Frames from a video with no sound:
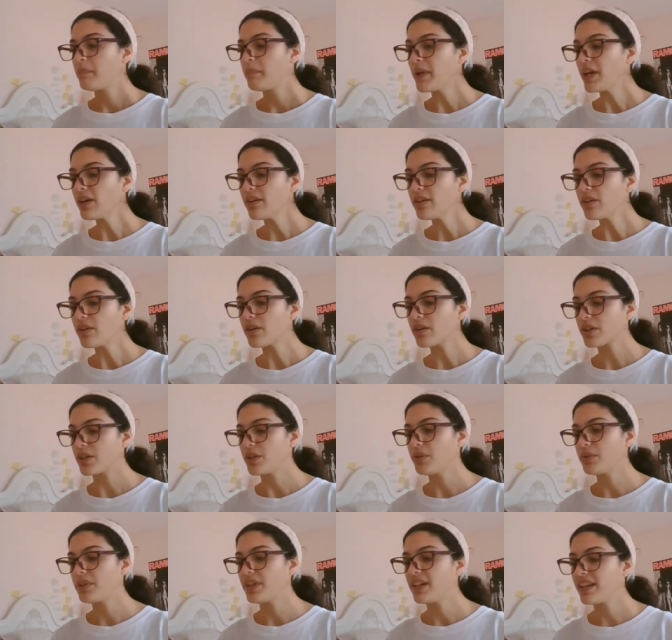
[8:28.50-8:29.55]
Baron
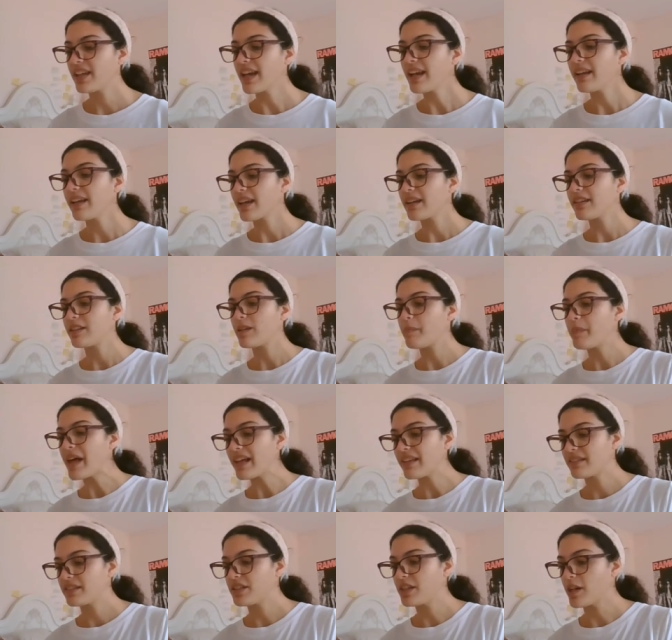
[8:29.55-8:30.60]
Harkonnen getting out of the
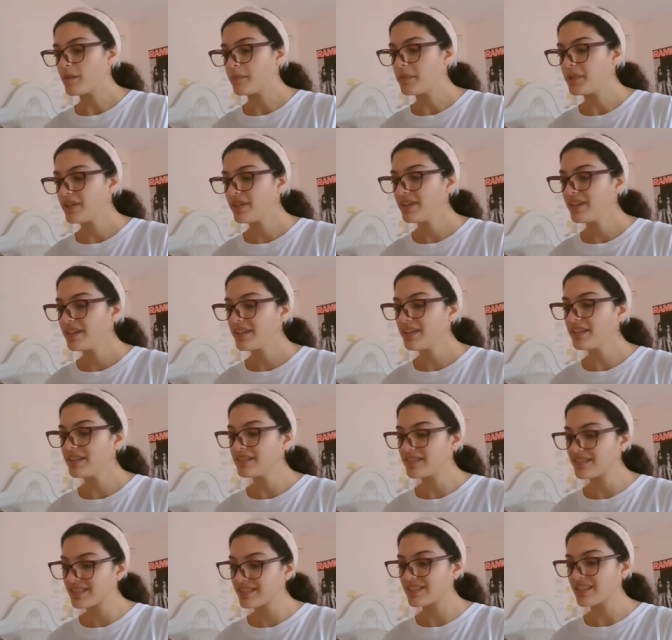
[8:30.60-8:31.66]
bathtub
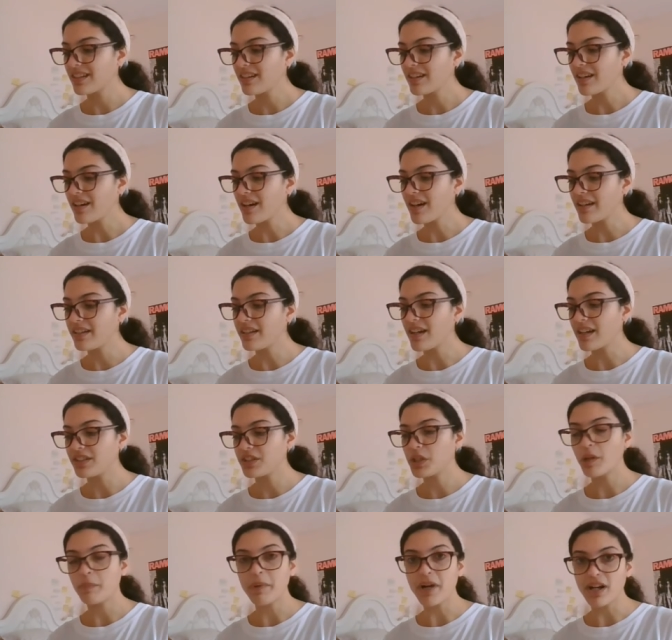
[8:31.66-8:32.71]
is a nod
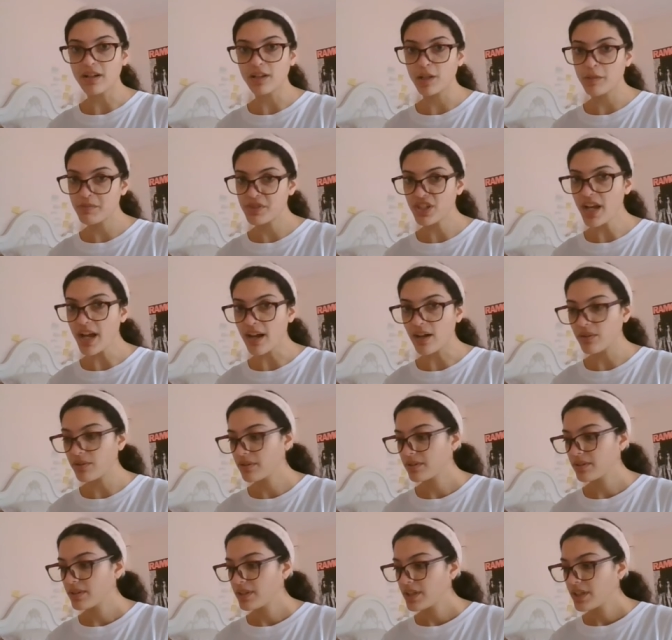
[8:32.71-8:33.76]
to Apocalypse Now.
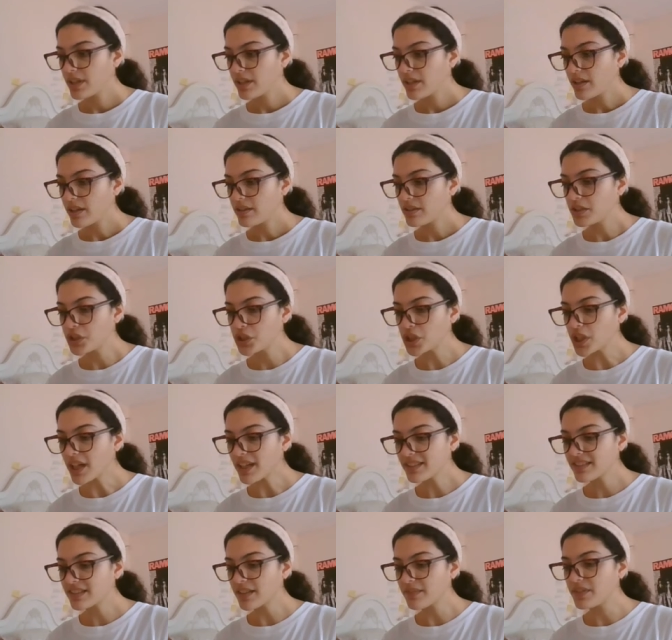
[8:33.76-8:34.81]
The
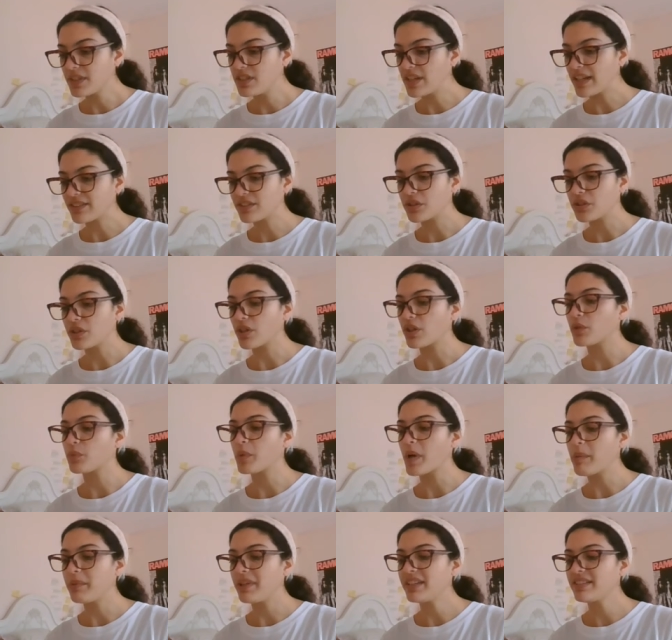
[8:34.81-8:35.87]
shots of the desert are
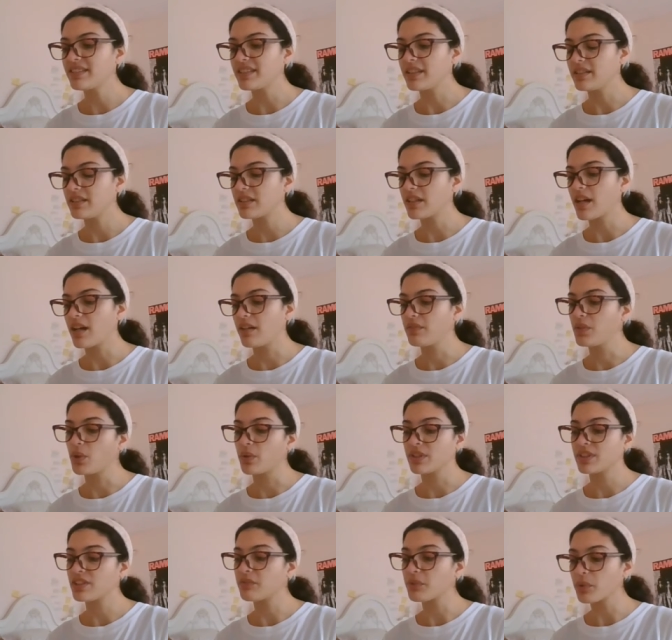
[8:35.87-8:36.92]
reminiscent of
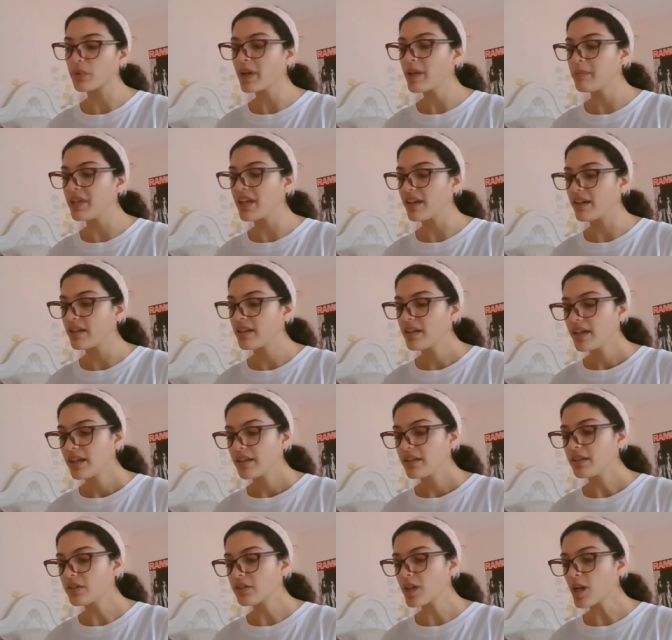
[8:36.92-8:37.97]
Lawrence of Arabia.
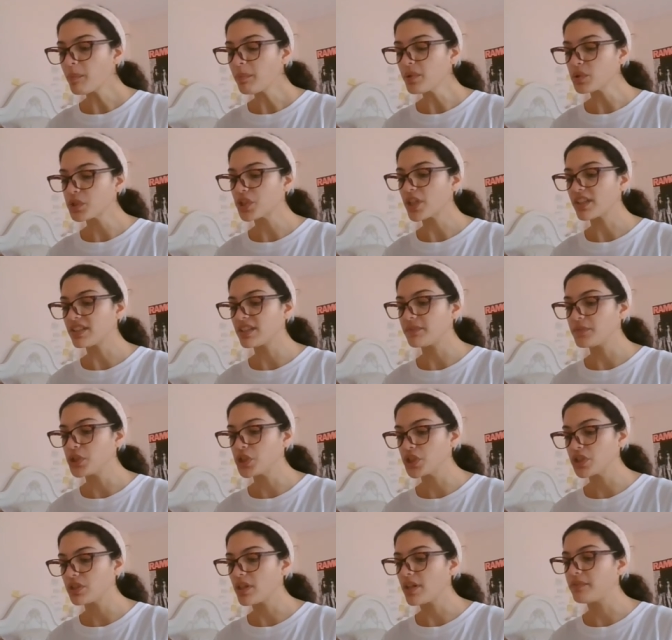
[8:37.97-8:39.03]
There are a couple of shots of,
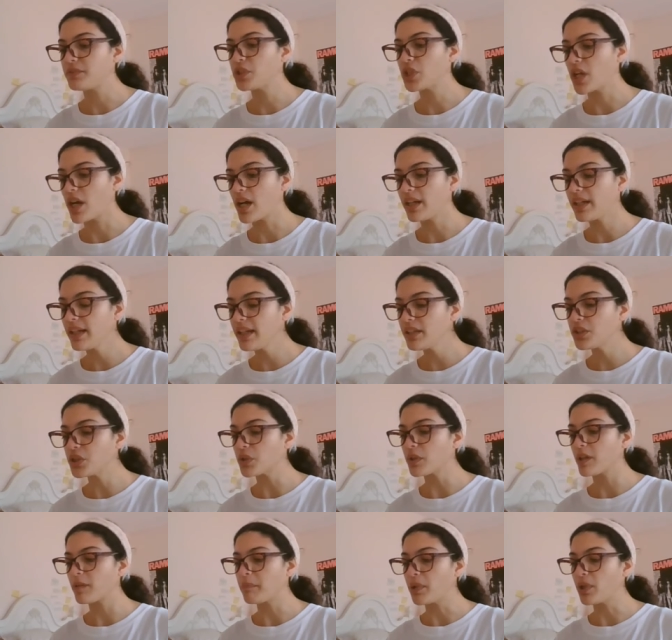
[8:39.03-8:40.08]
of Chani
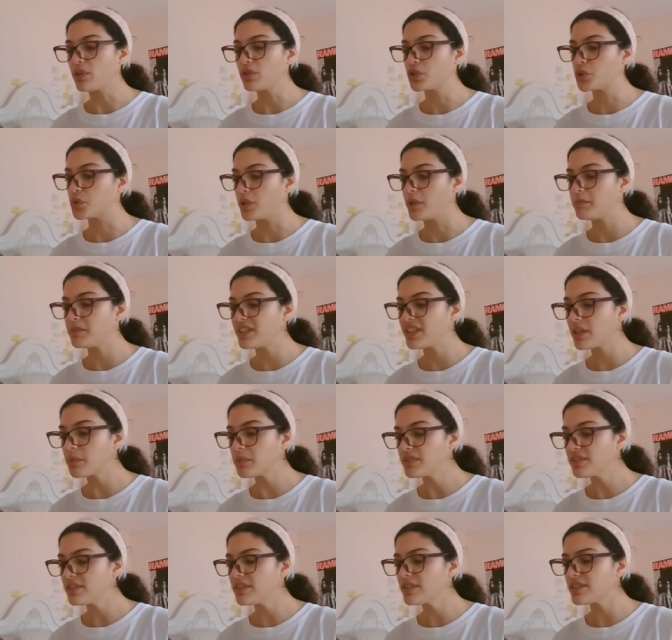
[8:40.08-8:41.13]
during Paul's dream
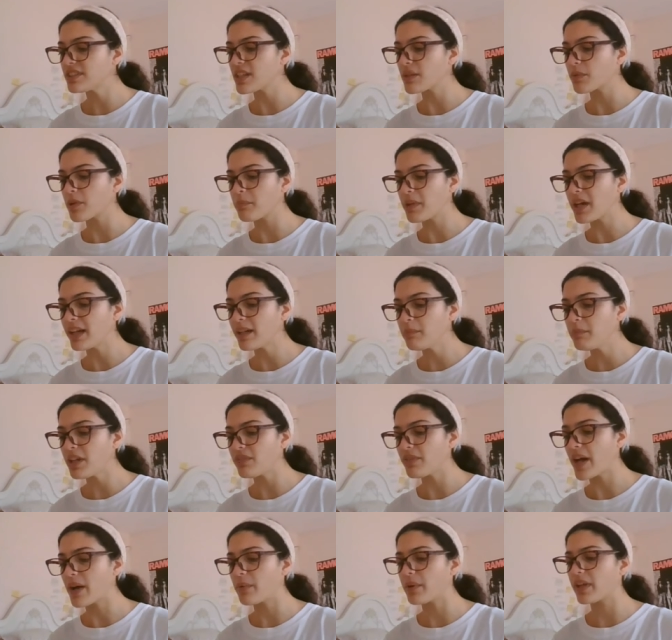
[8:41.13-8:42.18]
sequences that remind me
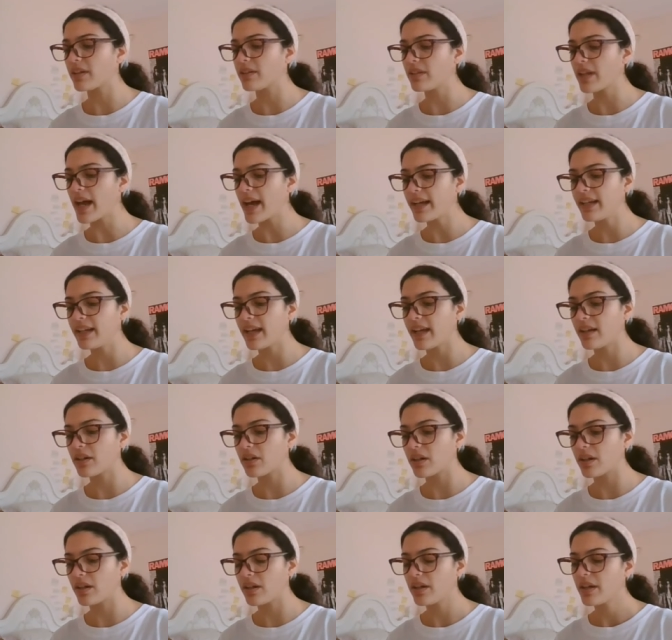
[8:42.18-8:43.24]
of how in
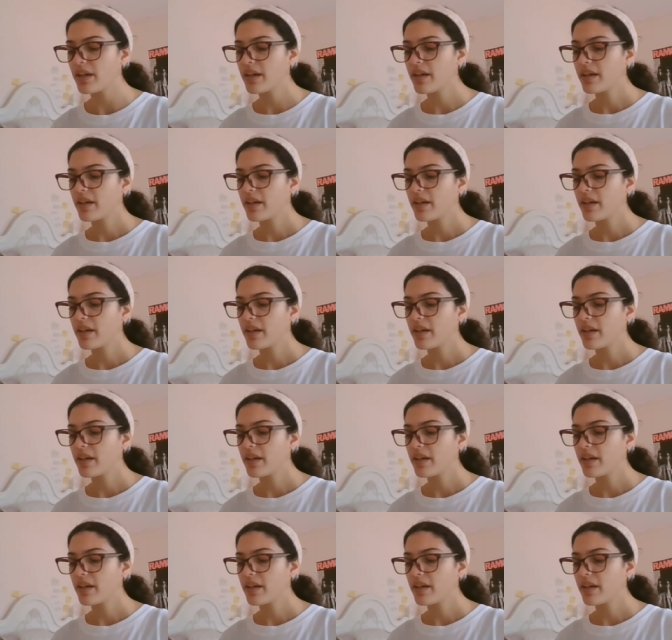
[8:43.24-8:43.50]
Gladiator